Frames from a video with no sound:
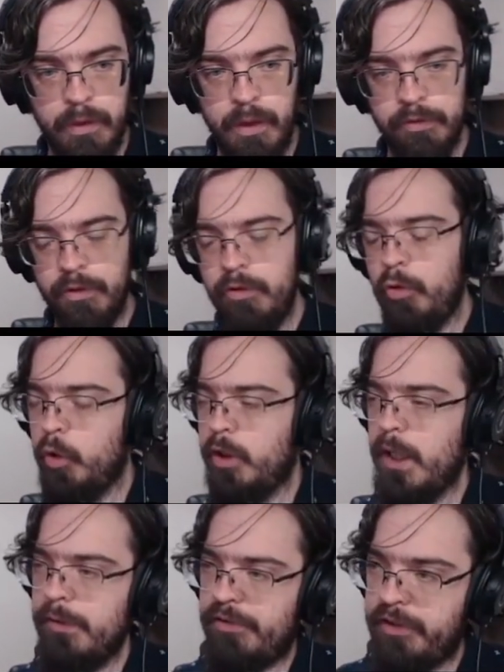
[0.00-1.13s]
And so you
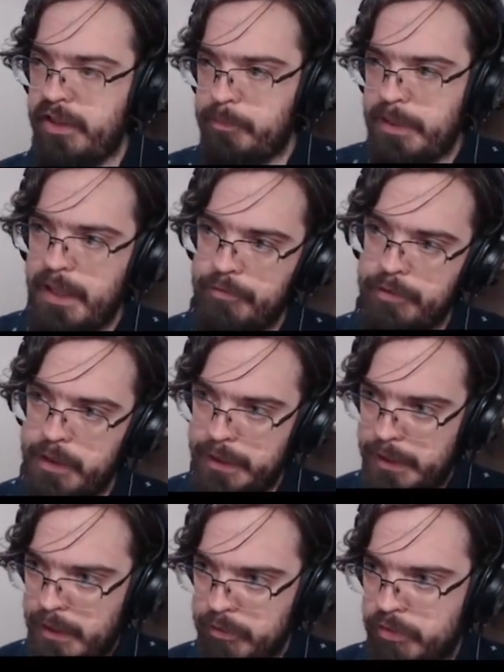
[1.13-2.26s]
can't skip every
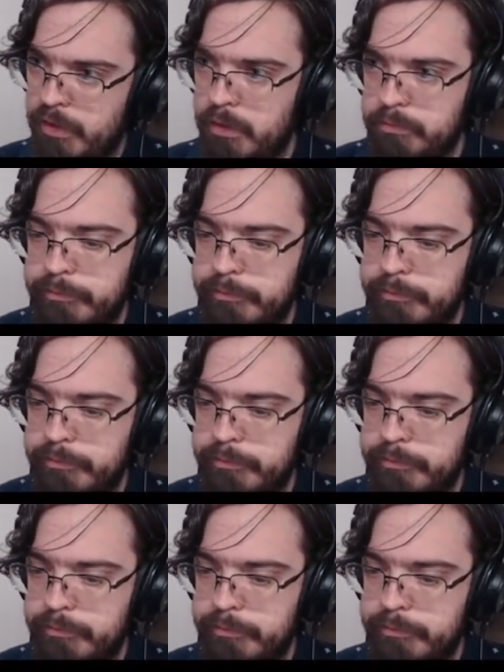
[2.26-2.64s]
encounter